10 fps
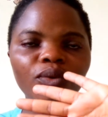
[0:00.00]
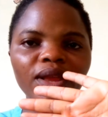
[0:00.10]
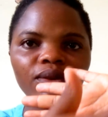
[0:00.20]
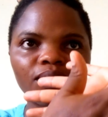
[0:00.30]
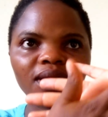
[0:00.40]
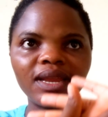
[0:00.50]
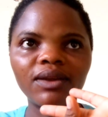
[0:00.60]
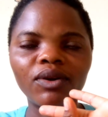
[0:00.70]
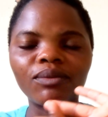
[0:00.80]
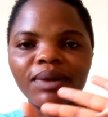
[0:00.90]
know, when you
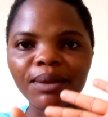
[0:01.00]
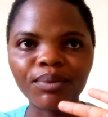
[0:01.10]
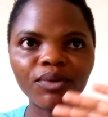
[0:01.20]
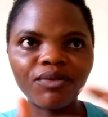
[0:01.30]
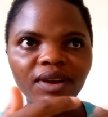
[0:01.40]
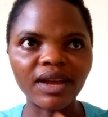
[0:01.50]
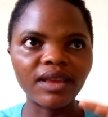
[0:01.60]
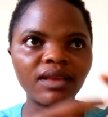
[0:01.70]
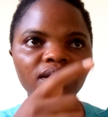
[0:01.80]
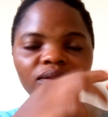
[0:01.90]
click on my
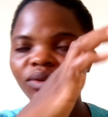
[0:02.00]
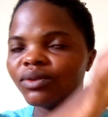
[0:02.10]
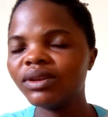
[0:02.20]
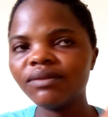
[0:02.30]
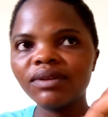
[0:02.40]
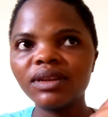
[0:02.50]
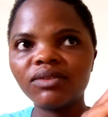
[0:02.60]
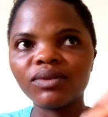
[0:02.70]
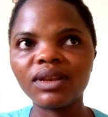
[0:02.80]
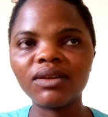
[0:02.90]
profile, you don't even
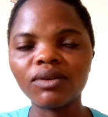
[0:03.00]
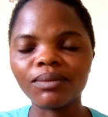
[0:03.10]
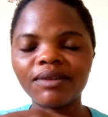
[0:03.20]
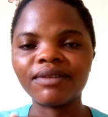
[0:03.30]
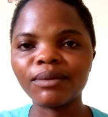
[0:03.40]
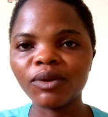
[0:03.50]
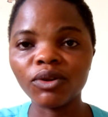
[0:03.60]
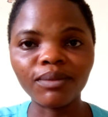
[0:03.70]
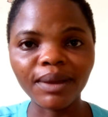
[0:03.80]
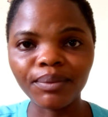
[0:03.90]
need to click on
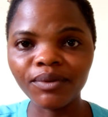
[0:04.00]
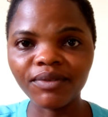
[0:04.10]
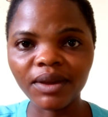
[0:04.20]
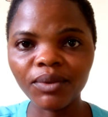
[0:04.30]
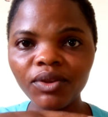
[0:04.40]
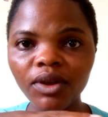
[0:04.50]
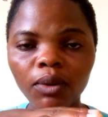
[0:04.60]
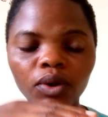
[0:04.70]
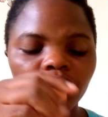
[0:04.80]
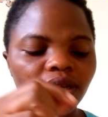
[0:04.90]
my profile. When you
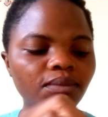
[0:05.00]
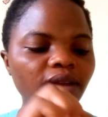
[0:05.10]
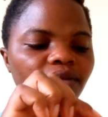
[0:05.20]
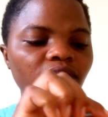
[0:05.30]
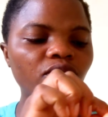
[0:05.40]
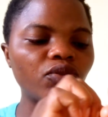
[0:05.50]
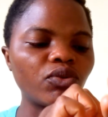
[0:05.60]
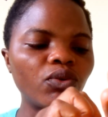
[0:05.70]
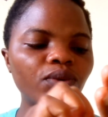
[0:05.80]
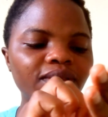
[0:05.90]
are watching my video,
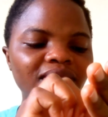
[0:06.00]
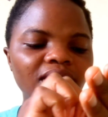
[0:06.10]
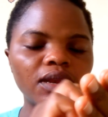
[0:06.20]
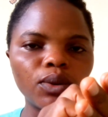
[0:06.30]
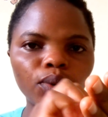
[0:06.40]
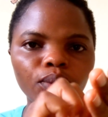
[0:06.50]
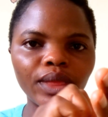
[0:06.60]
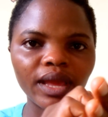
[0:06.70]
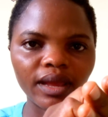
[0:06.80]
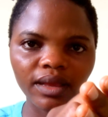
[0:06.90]
you always see the logo
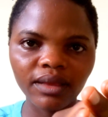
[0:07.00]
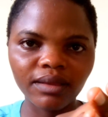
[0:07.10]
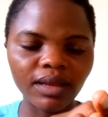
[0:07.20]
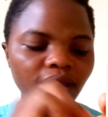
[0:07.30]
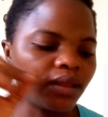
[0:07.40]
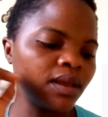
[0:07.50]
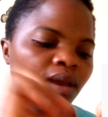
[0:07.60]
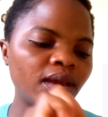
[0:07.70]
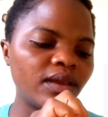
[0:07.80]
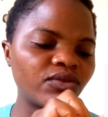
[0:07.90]
there.
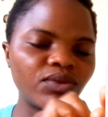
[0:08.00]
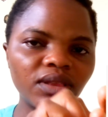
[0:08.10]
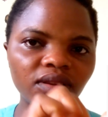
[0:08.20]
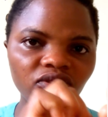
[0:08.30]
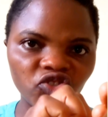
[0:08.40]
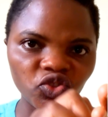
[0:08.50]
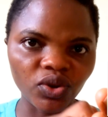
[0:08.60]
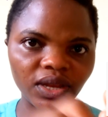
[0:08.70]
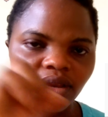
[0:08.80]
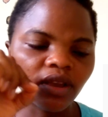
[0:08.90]
It's written
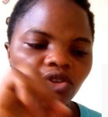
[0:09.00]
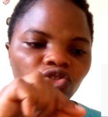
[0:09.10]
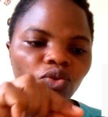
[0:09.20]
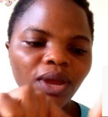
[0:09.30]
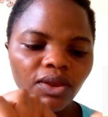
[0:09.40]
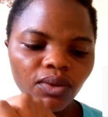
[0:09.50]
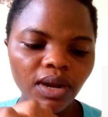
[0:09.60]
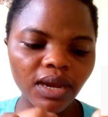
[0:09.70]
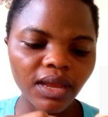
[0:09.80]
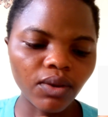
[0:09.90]
join. So when you
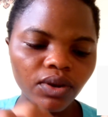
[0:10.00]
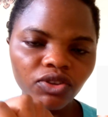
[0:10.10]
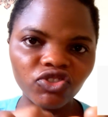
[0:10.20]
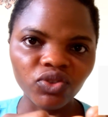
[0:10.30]
click on the